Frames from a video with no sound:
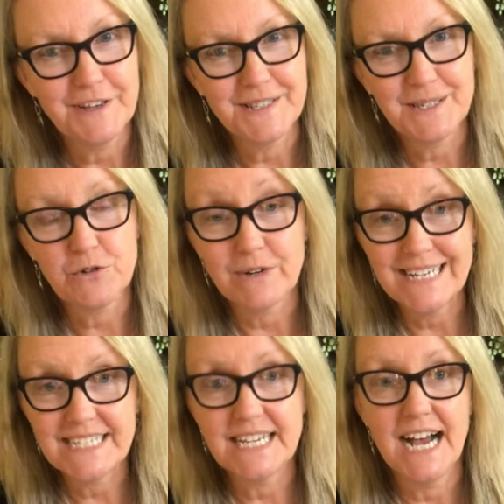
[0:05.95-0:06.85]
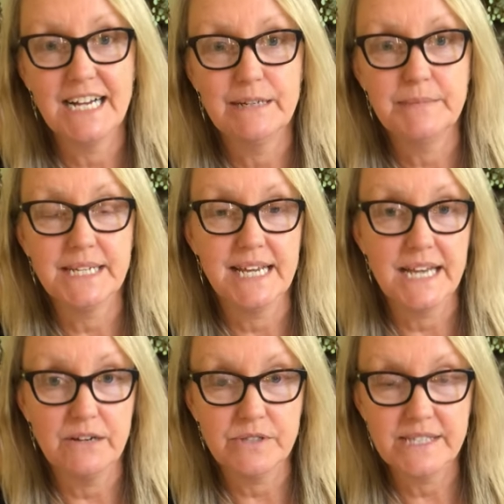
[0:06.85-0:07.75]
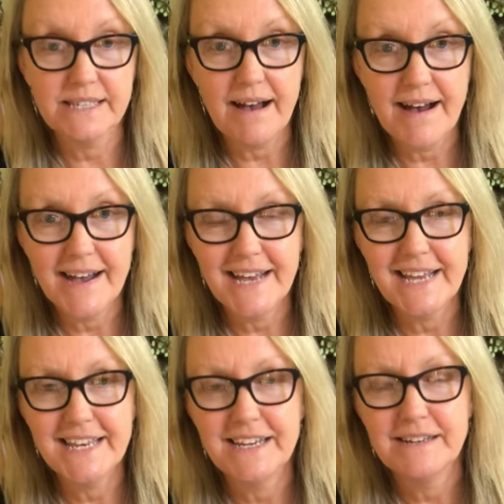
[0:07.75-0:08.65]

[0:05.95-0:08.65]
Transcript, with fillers: It's a great time to get outside,